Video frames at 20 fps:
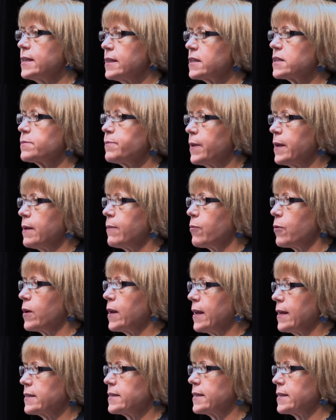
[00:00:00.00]
seen this be
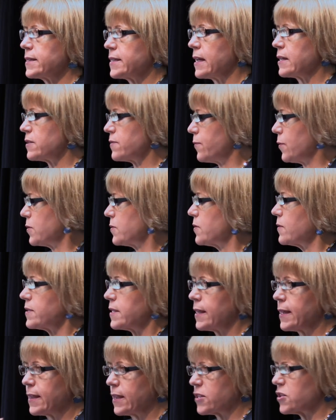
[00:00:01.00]
pretty successful. So
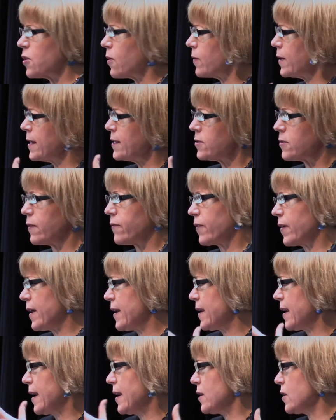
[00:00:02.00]
something that's already sort of
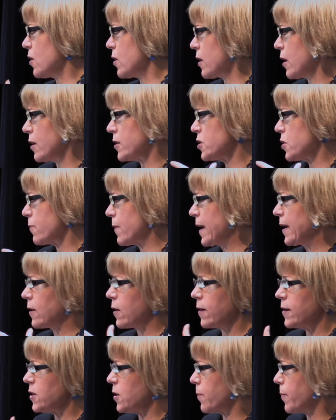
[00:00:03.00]
in, in your, on your
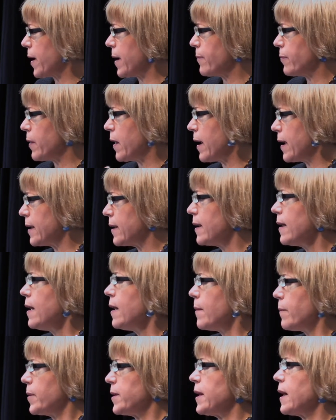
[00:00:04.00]
radar in your pipeline,
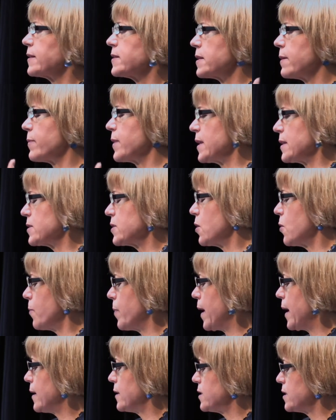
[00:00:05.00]
but not something so
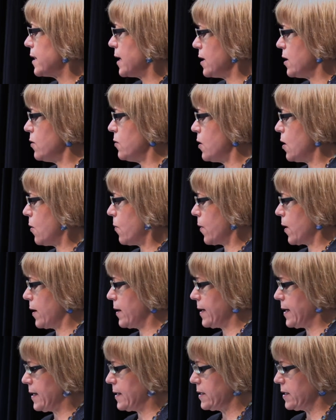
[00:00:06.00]
baked that you know where
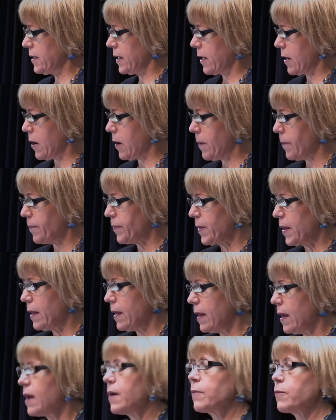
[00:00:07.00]
it needs to go
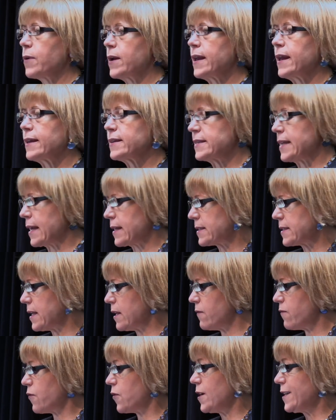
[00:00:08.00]
bring execs
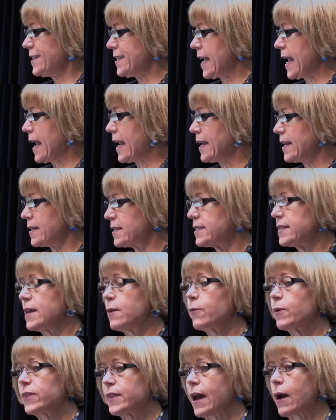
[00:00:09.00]
in for a day to
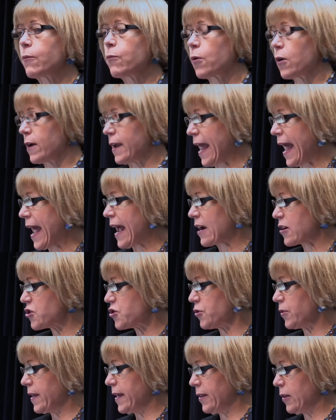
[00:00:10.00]
see what that work
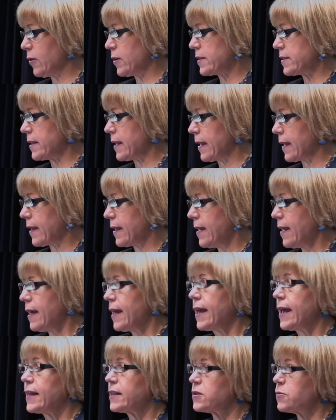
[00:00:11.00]
actually looks like.
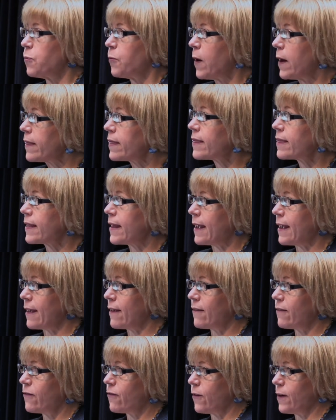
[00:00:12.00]
It's one
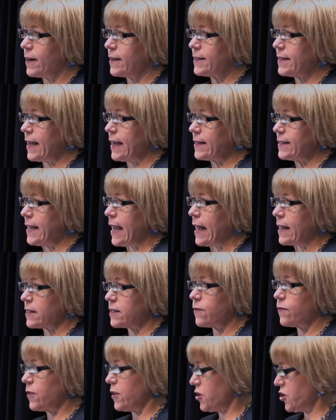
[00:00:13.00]
thing for an exec to
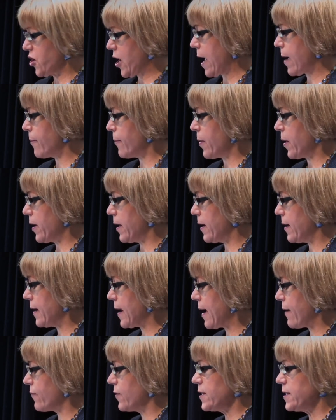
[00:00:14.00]
ask for a chatbot
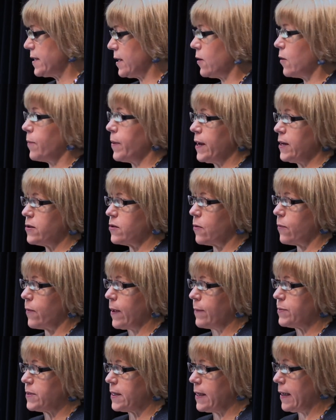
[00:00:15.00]
on every single page of the
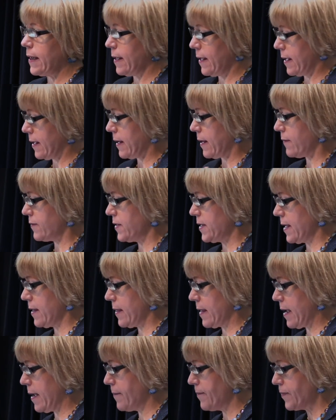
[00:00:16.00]
website, and I've
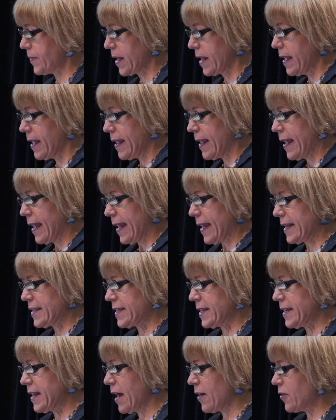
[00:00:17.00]
seen that.
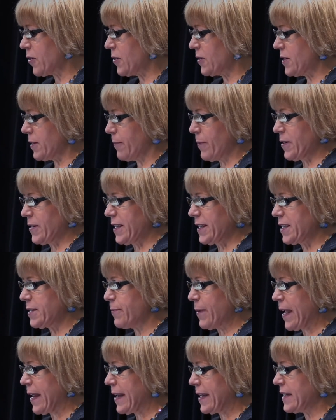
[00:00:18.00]
It's another to
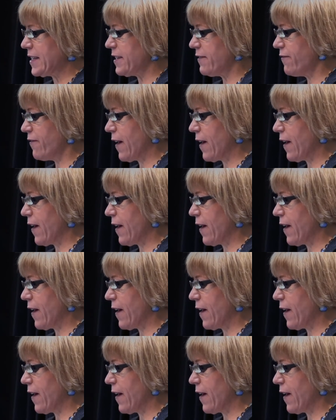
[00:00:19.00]
participate in